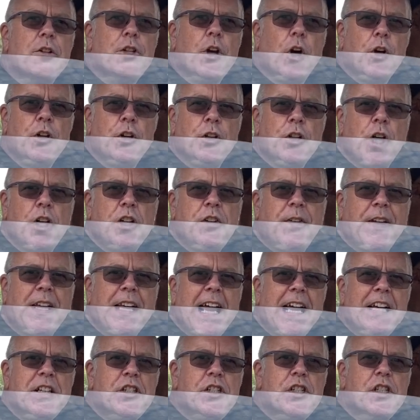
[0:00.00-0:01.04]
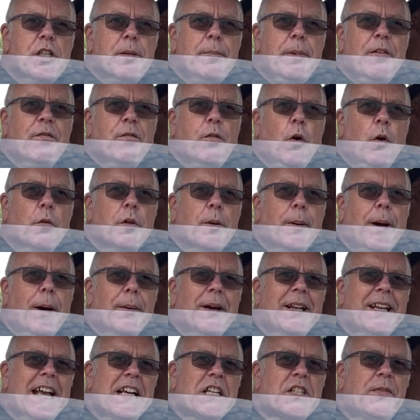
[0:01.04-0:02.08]
turn on notifications to be informed
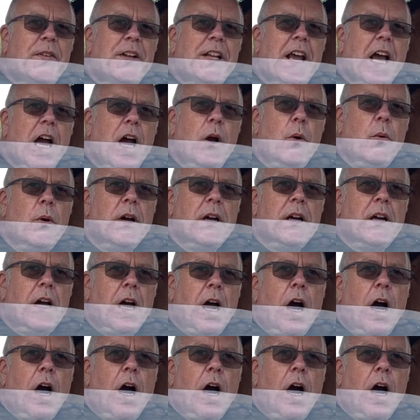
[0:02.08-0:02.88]
about my next video.